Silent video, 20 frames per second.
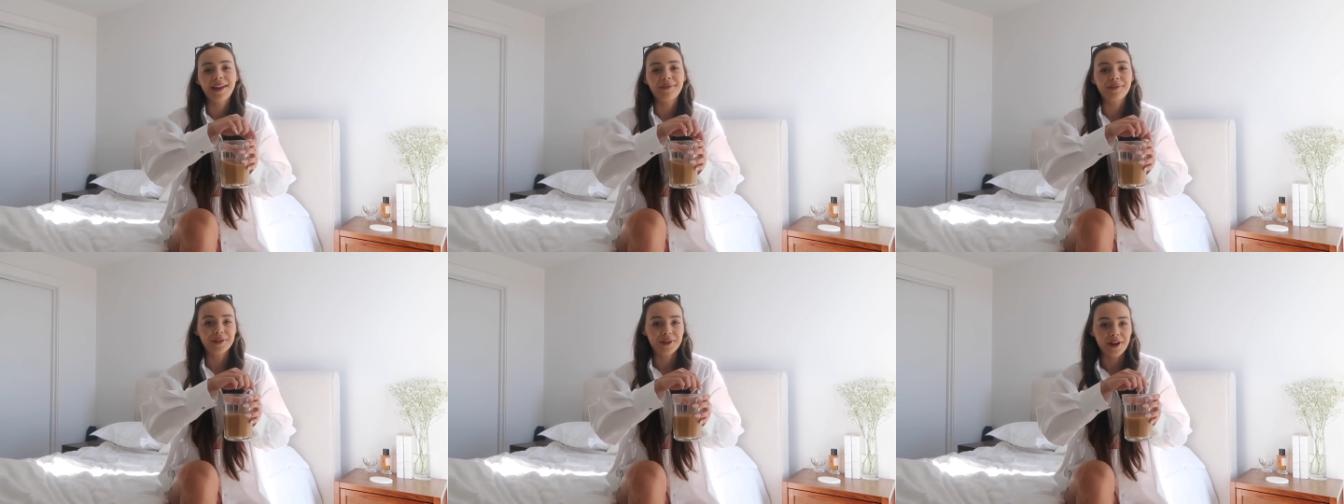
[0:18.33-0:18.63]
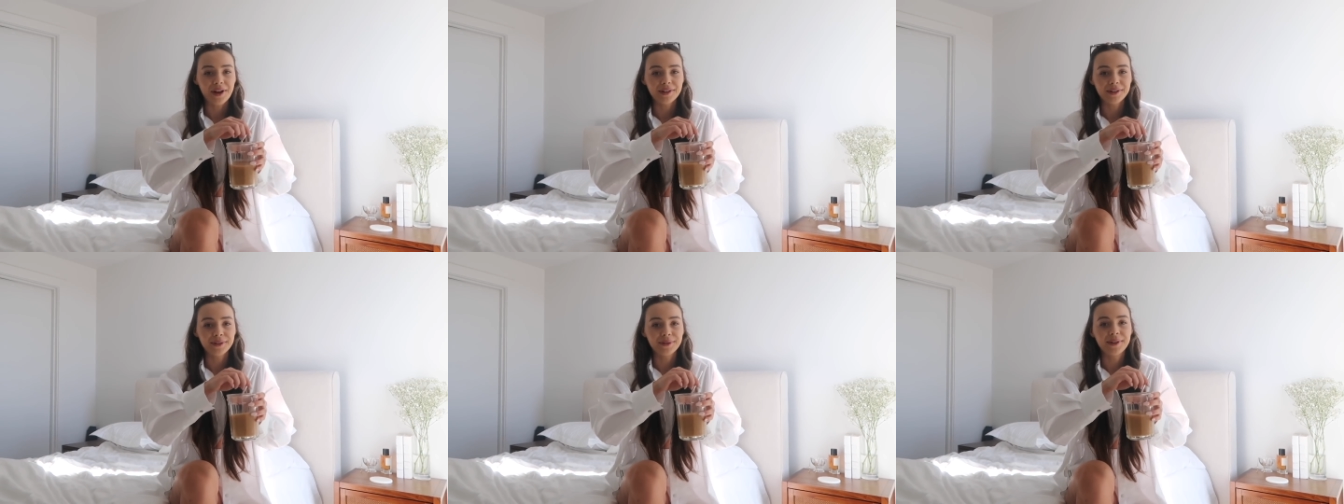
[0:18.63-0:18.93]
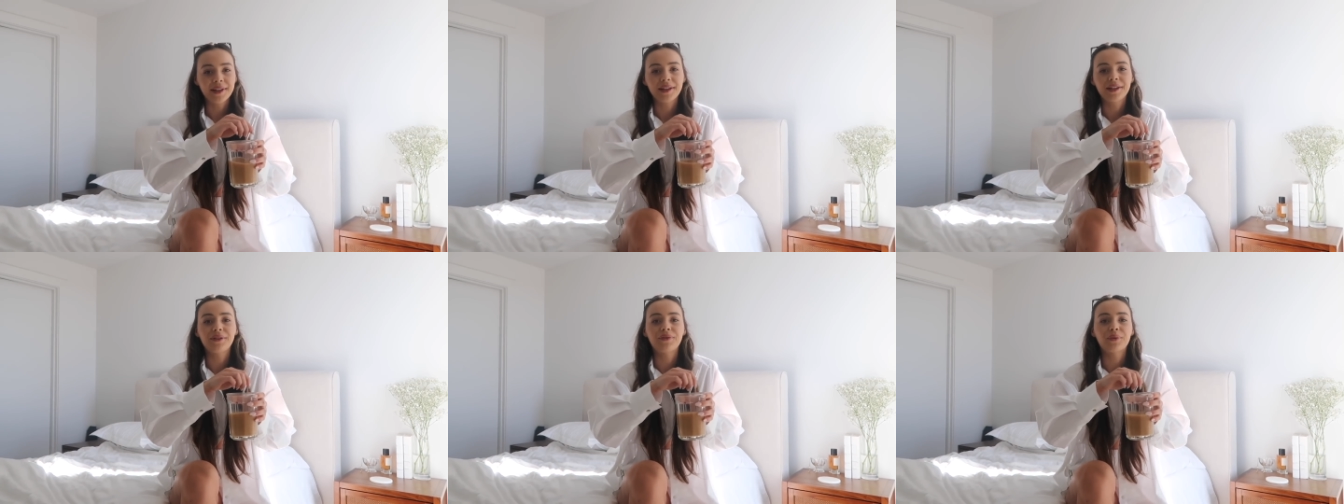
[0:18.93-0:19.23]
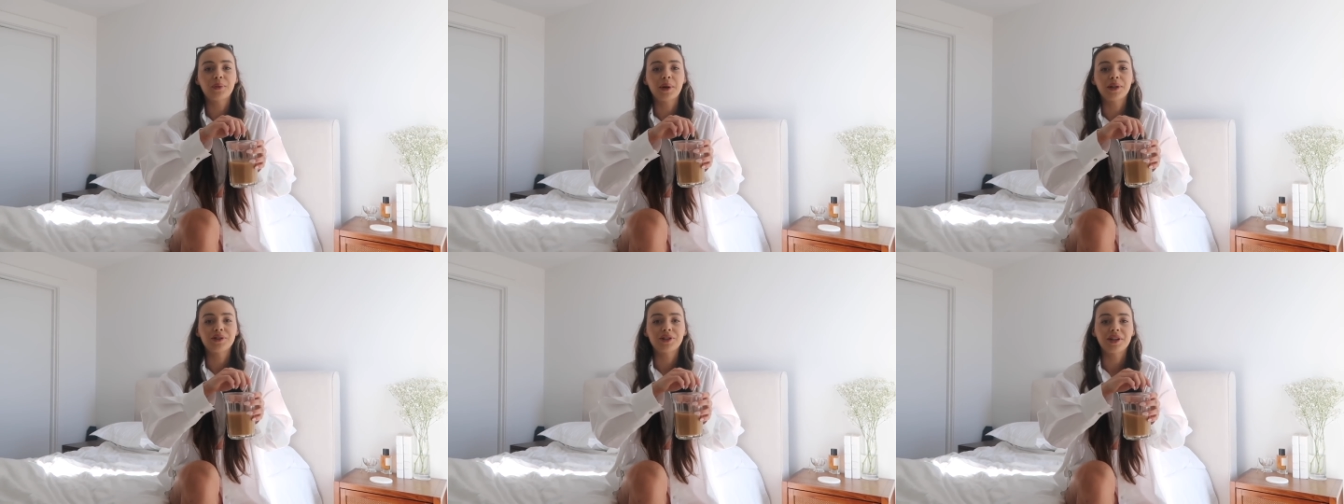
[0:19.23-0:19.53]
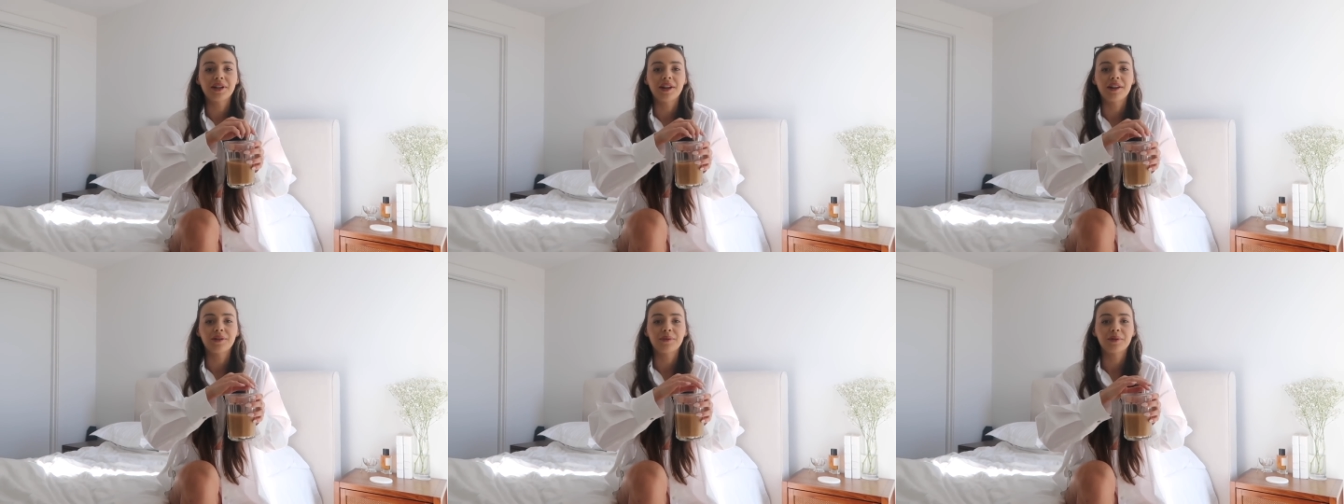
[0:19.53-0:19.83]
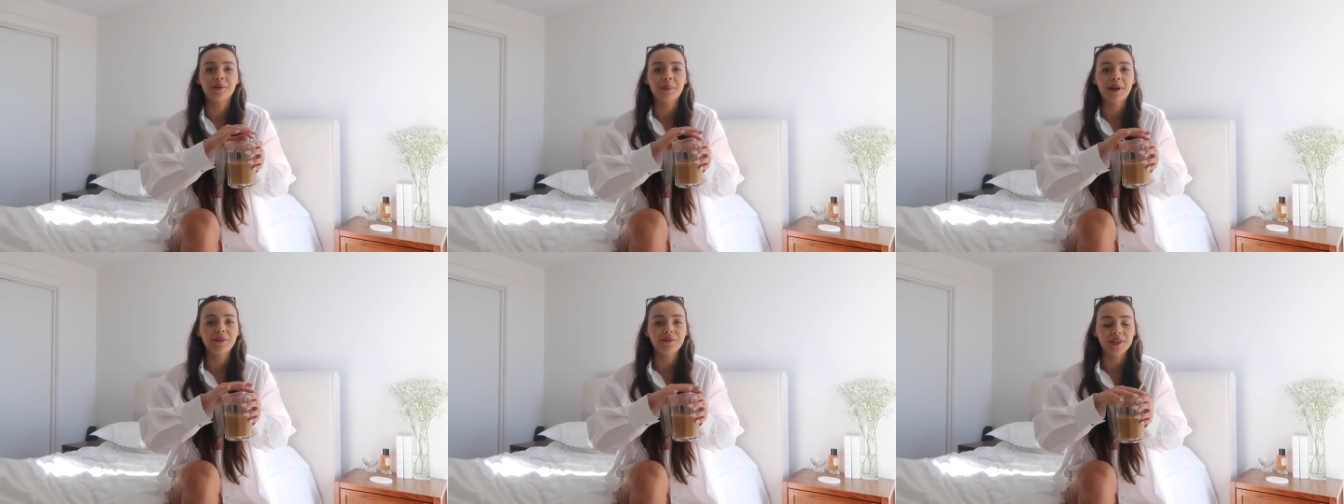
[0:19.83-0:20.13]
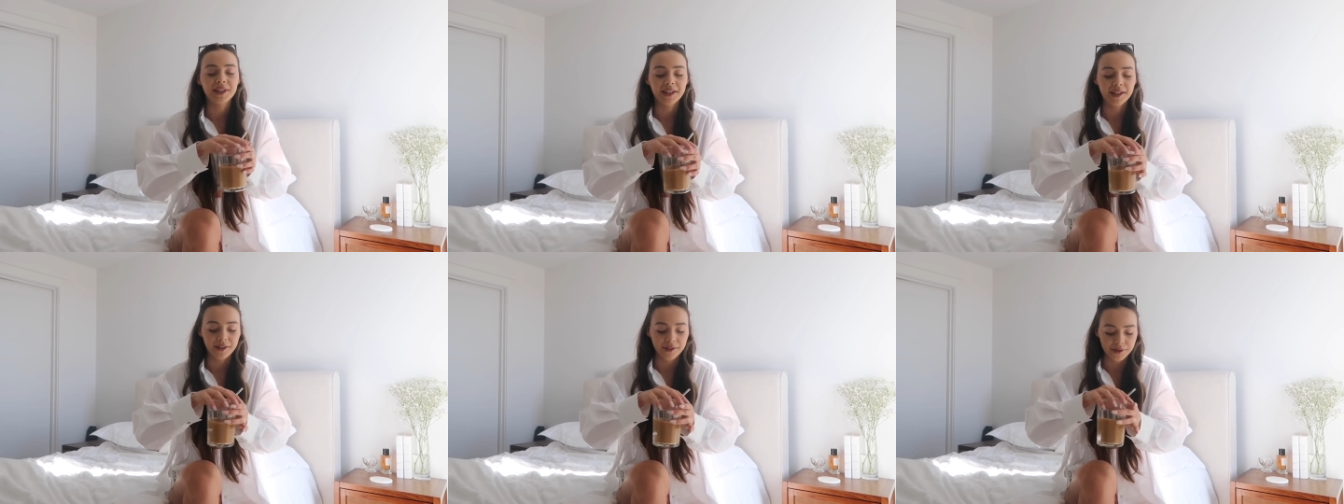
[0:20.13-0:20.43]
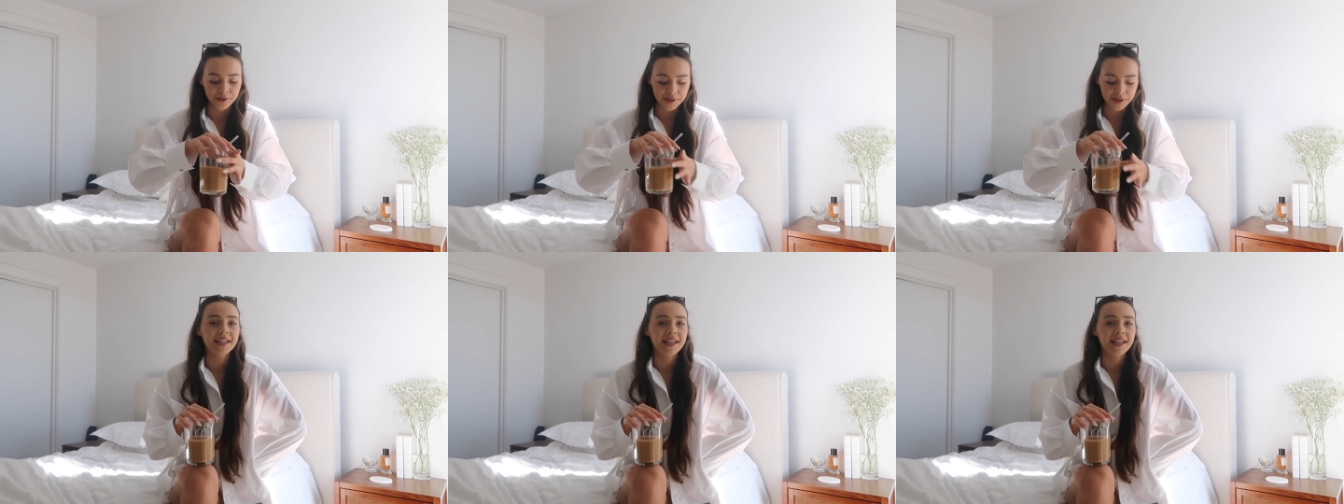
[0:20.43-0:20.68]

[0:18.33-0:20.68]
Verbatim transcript: If you're not new, thank you for watching another one of my videos.